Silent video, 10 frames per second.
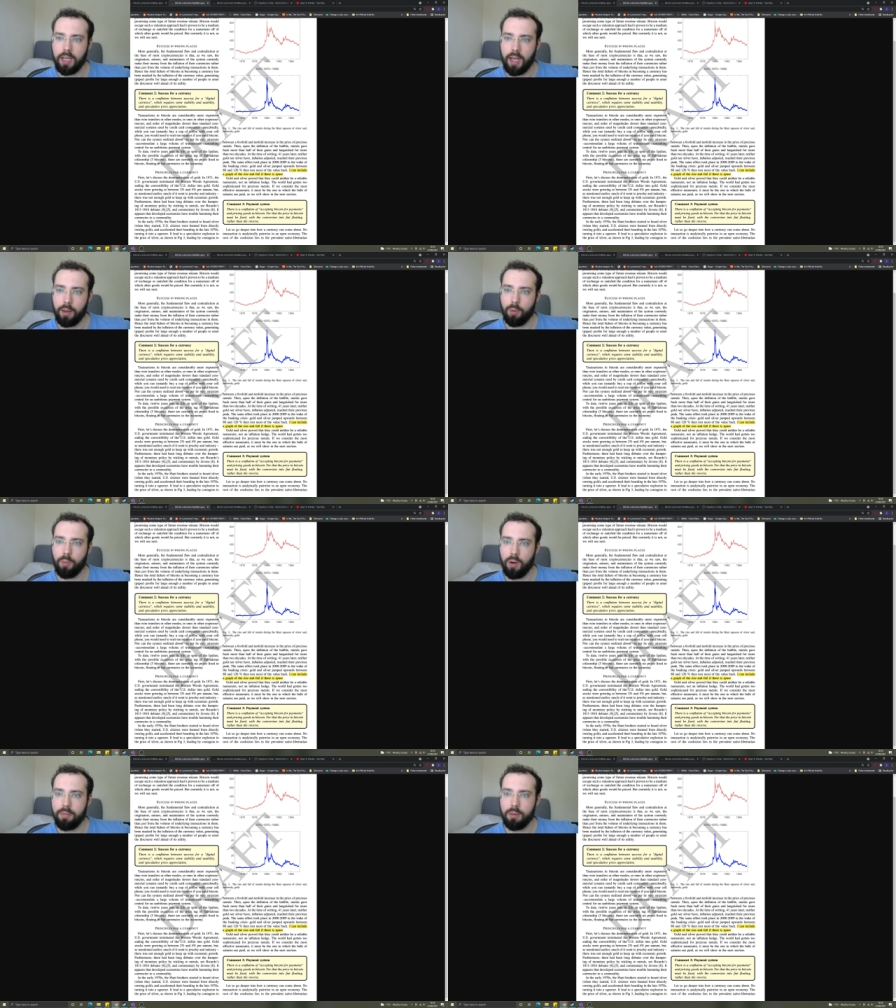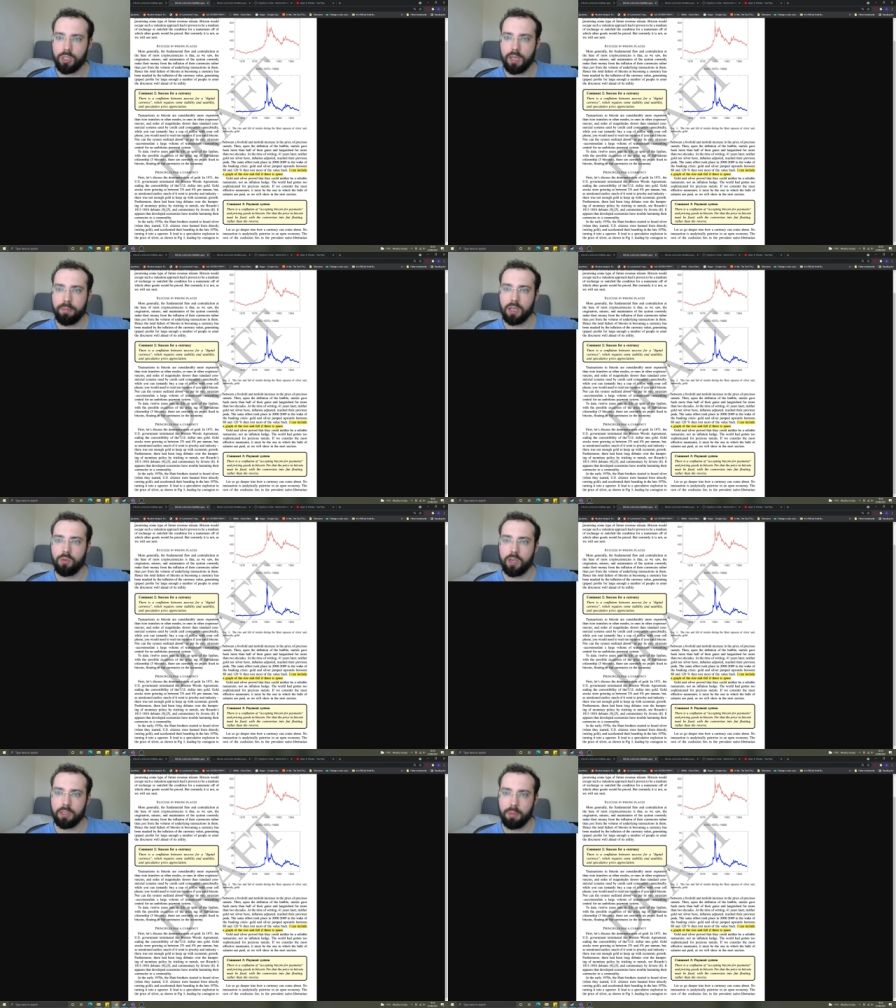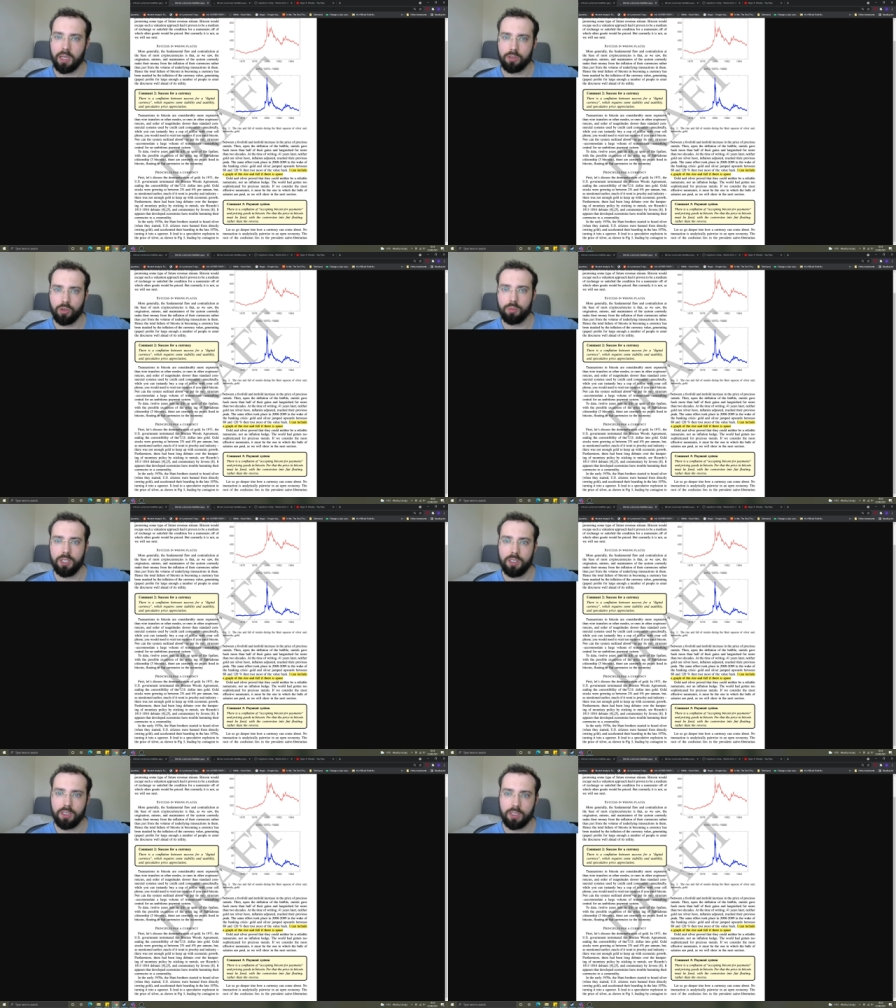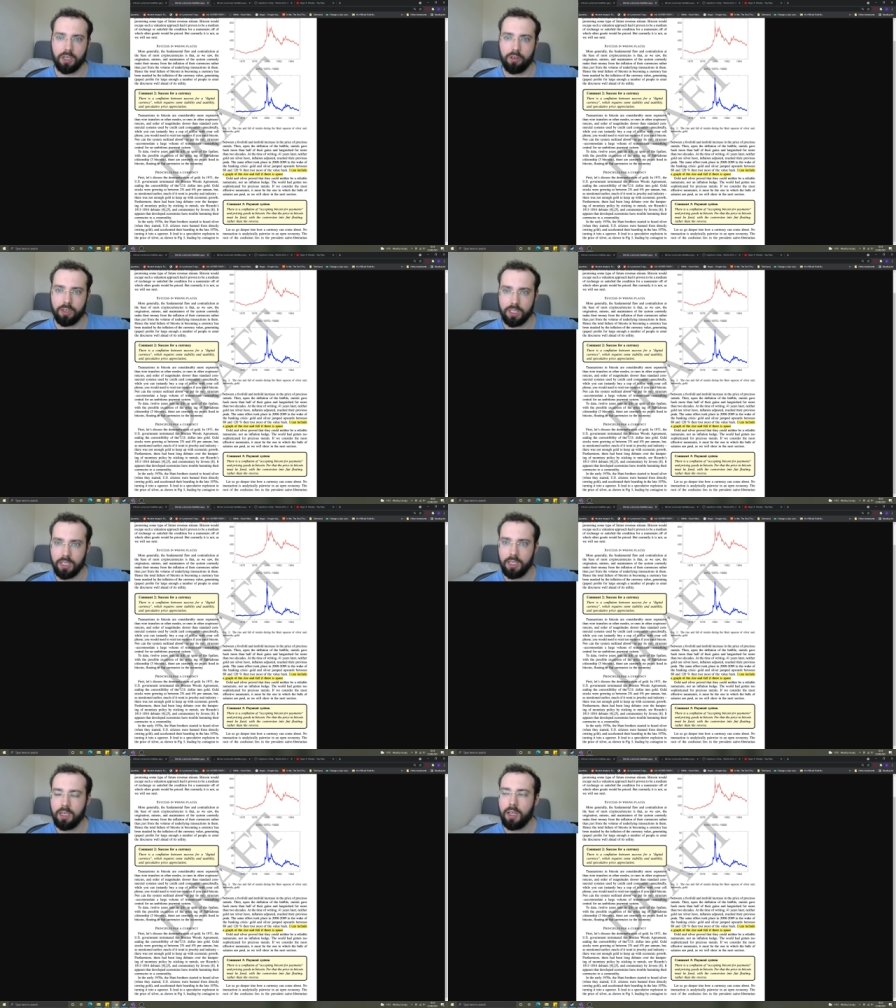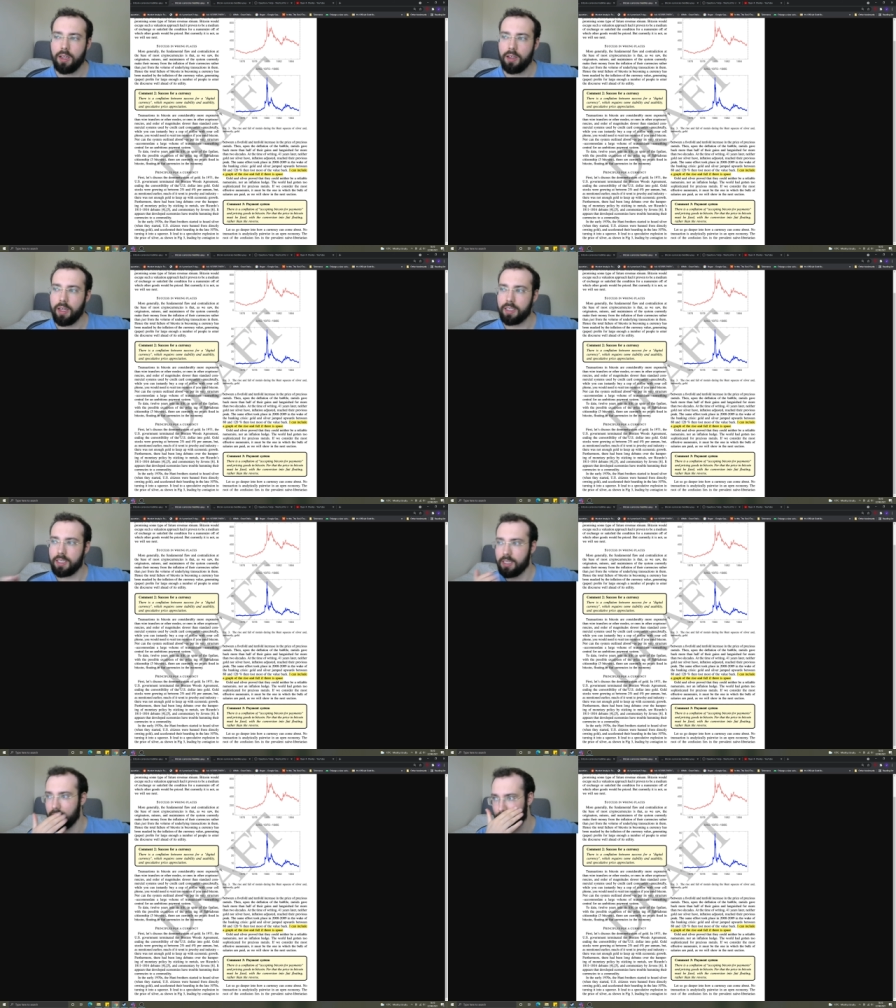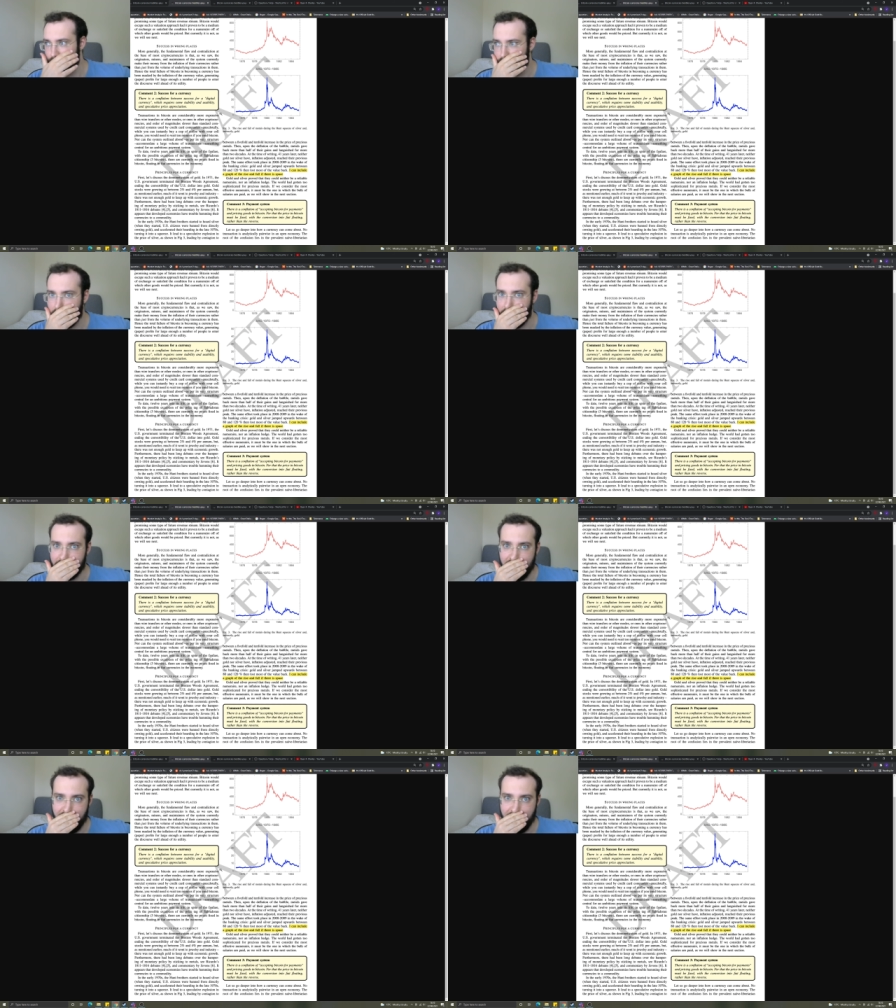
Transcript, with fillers: And when, when people say Bitcoin is being adopted as a currency, it's it's actually not.